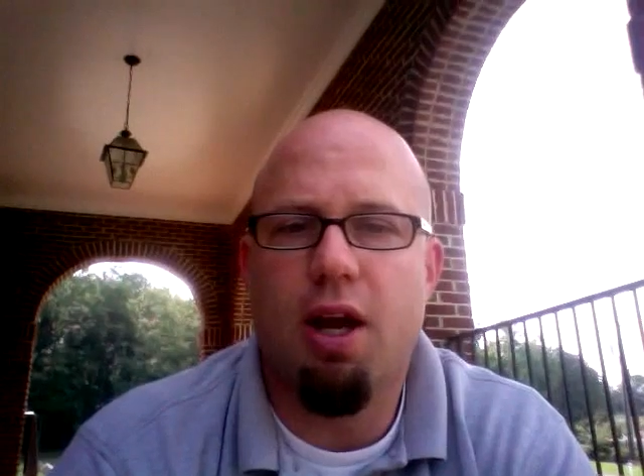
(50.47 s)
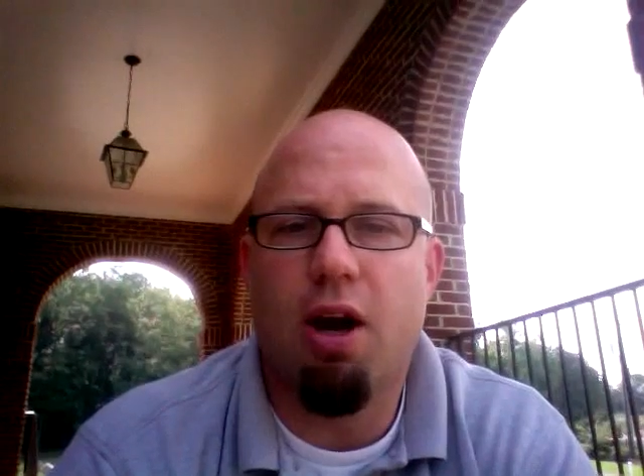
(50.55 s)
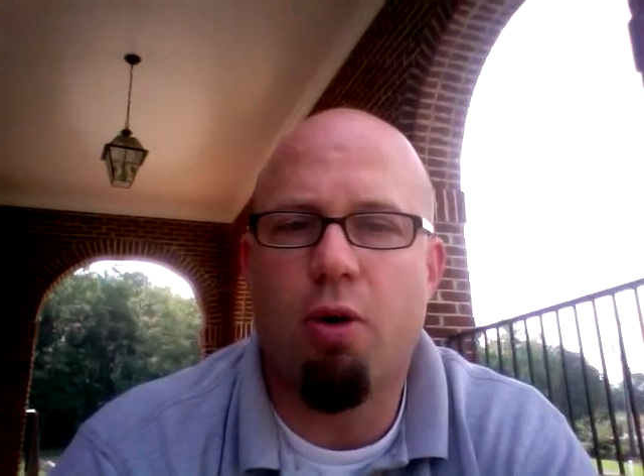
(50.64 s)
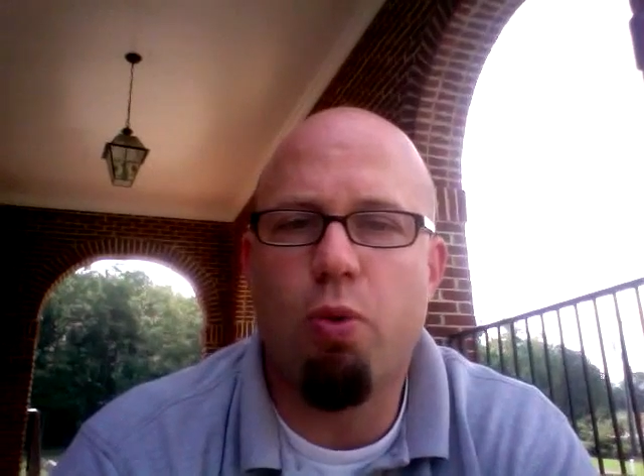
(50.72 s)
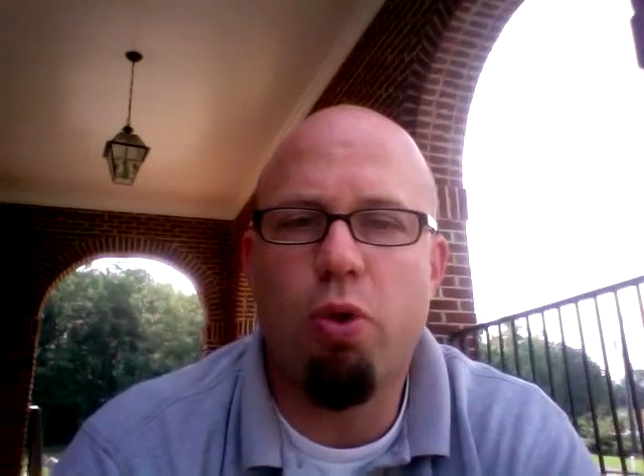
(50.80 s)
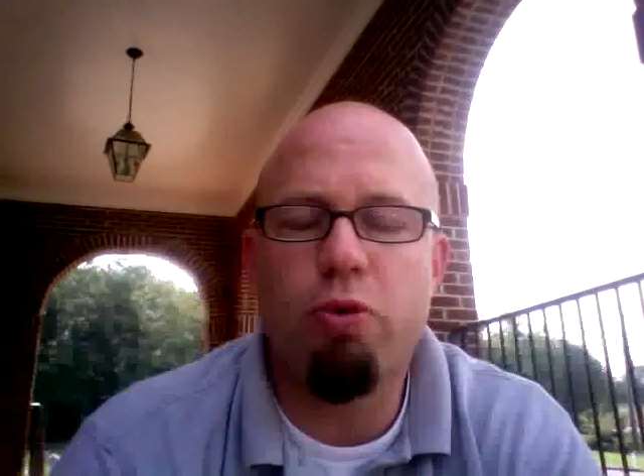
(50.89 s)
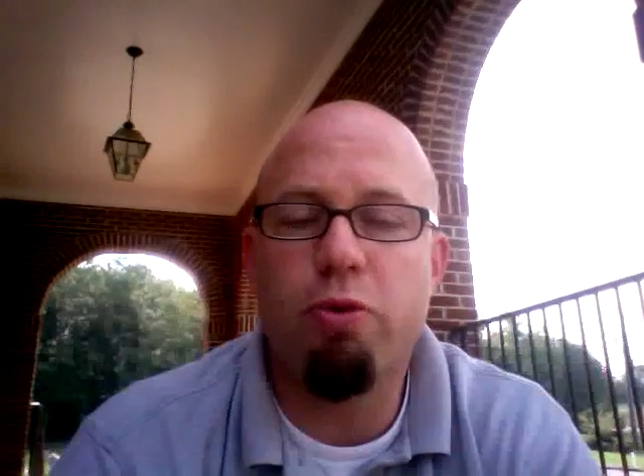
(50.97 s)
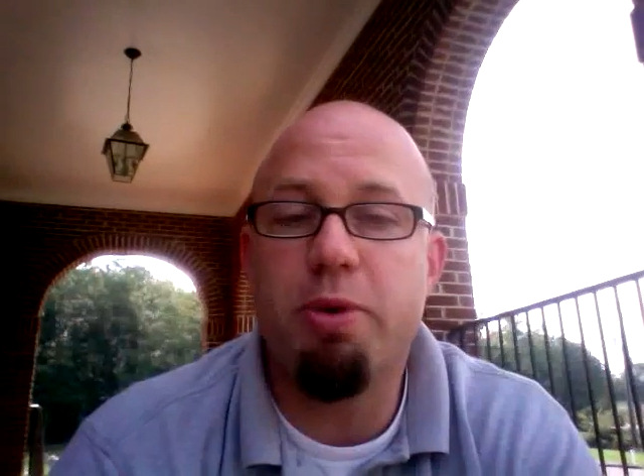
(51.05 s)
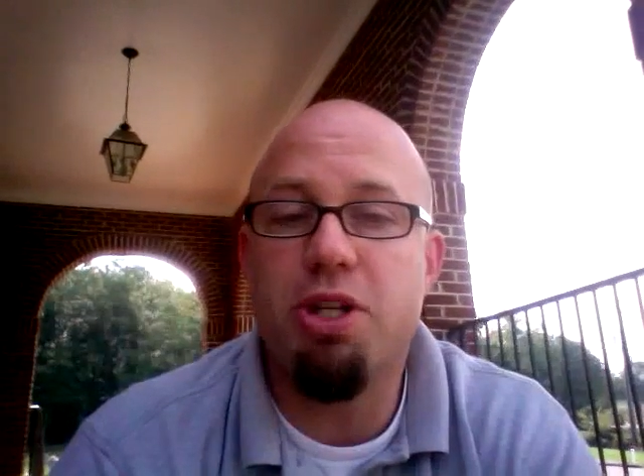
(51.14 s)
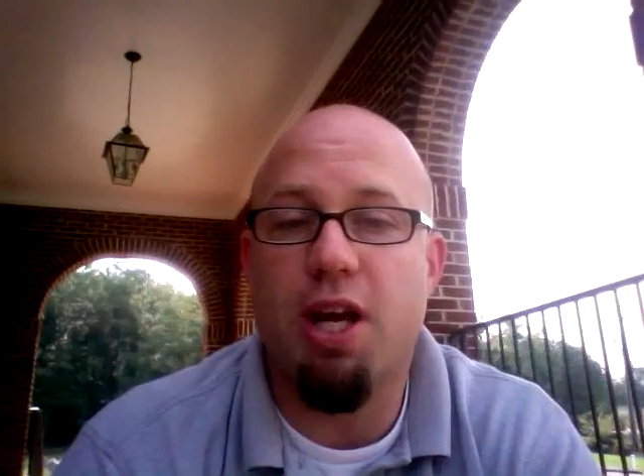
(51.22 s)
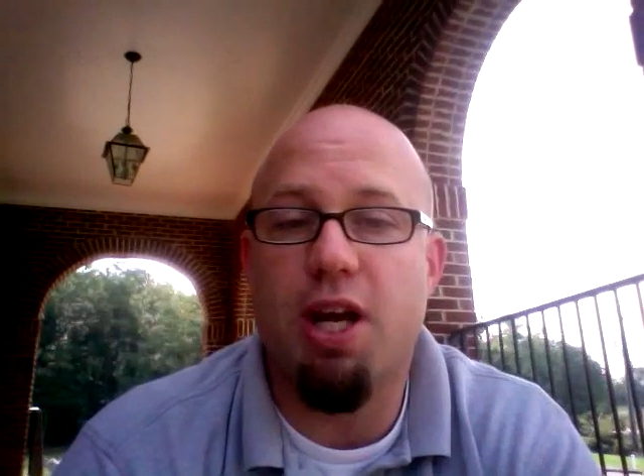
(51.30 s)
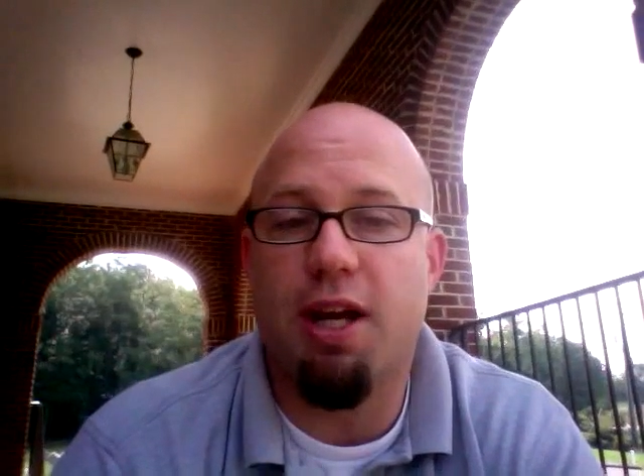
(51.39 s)
Our world would
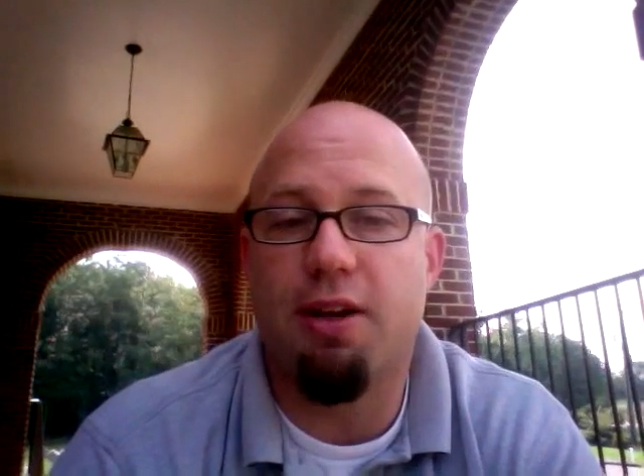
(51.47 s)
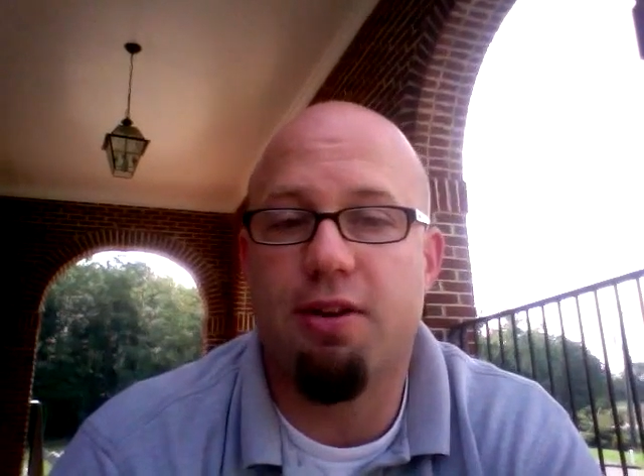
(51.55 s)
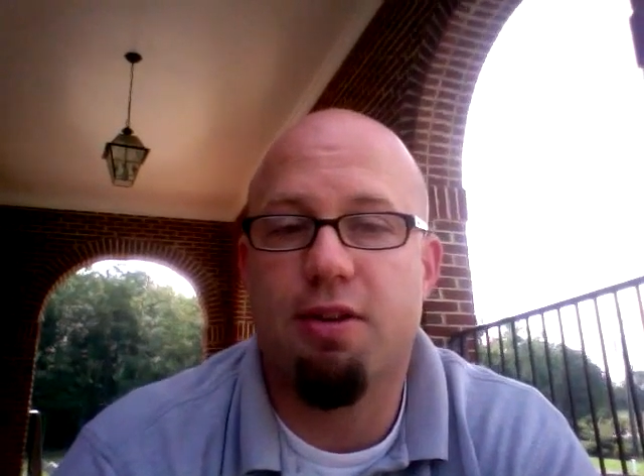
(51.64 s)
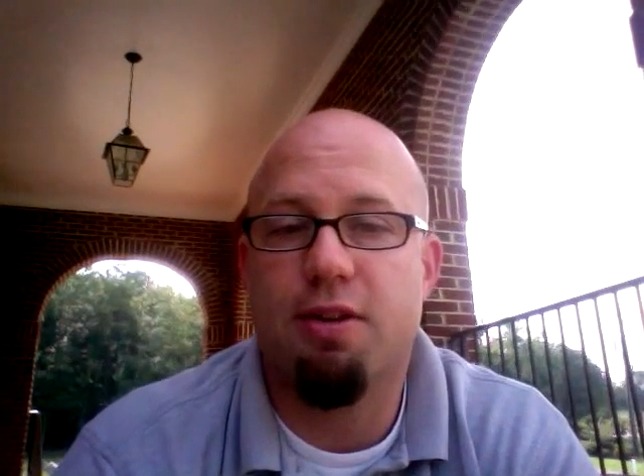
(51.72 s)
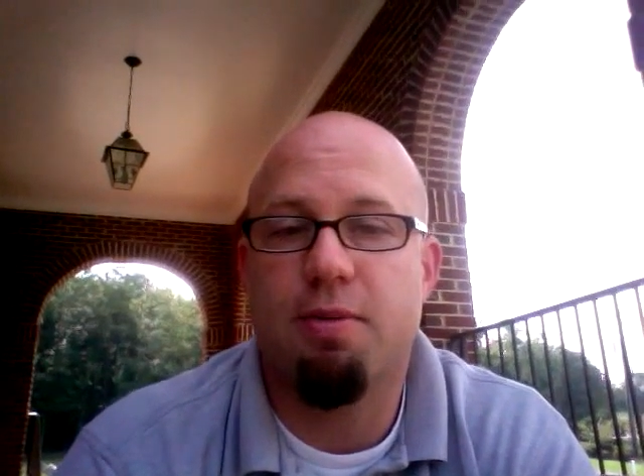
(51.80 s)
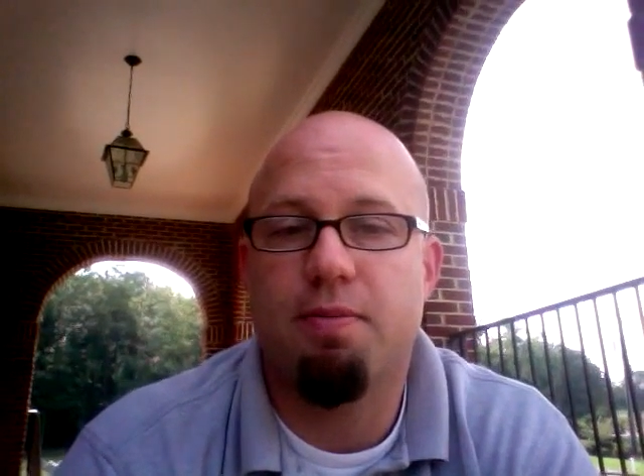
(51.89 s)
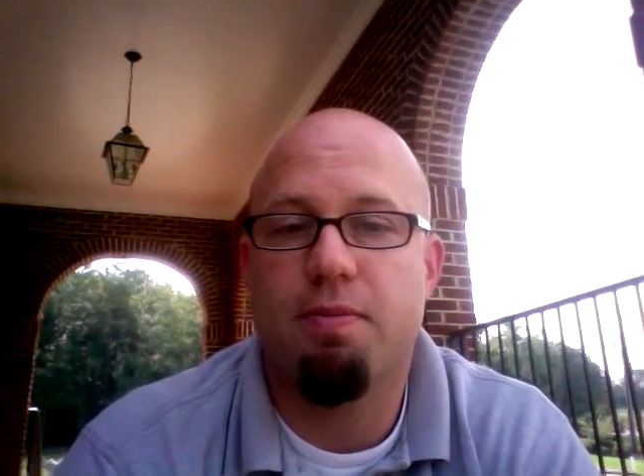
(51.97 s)
be changed,